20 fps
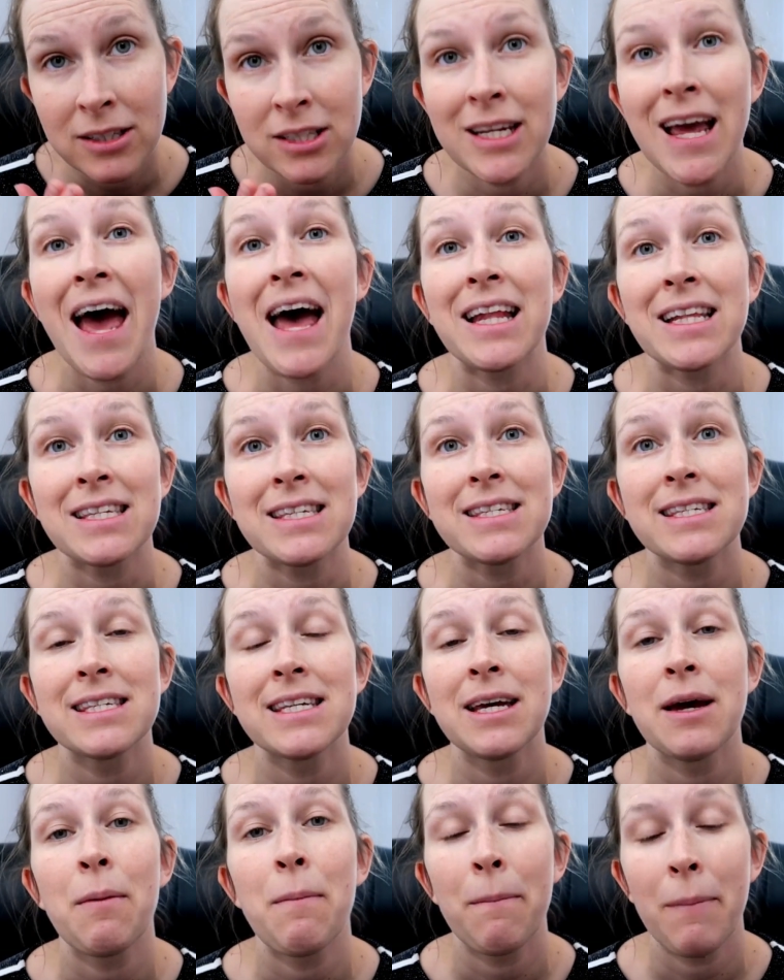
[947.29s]

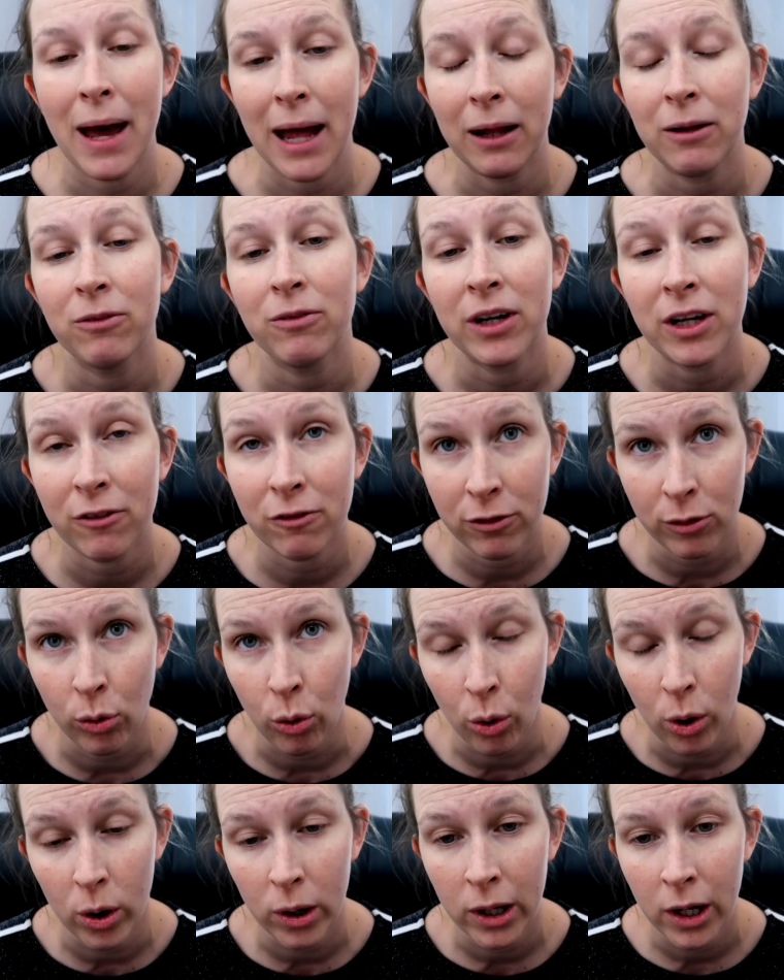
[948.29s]
tense pelvic
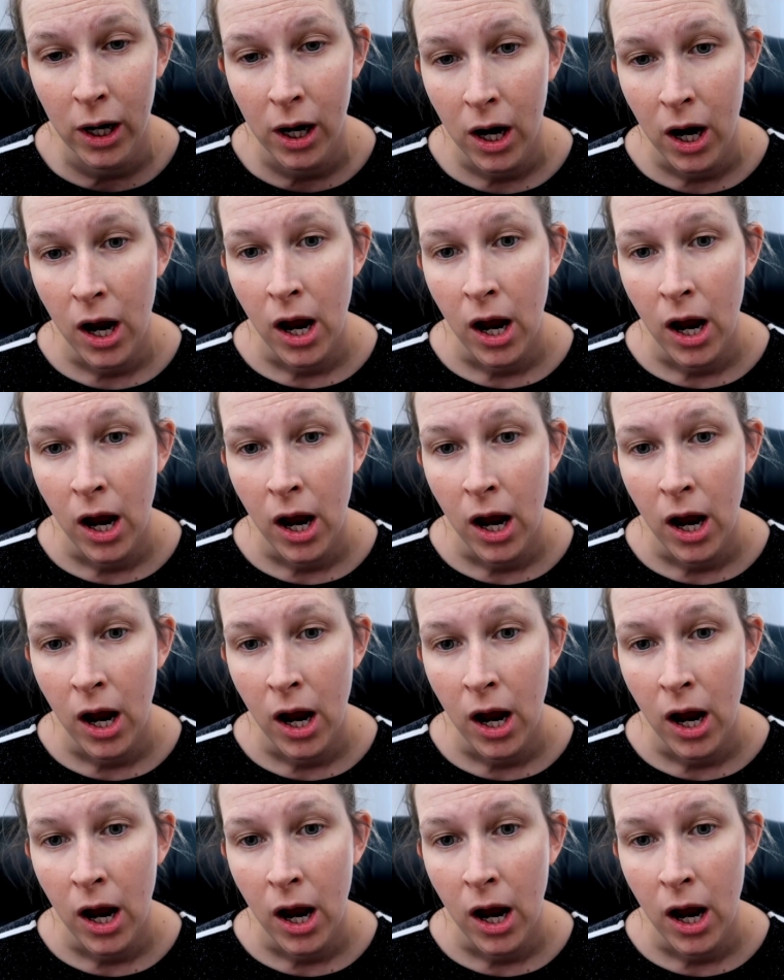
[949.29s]
floor,